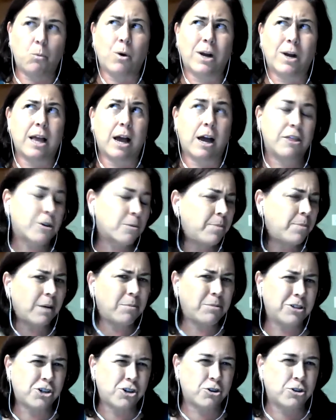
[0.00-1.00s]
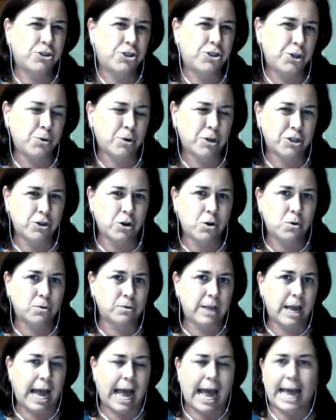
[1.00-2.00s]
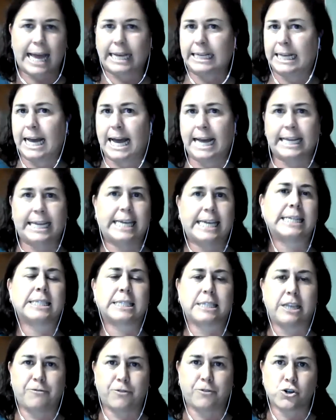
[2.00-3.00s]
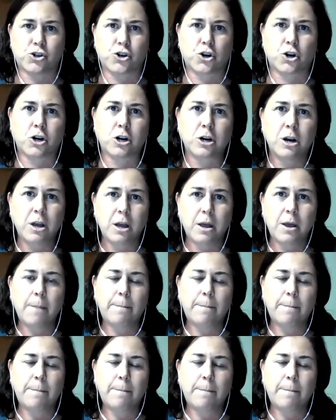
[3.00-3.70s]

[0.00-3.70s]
What other publishers do or don't, I, I can't say for sure,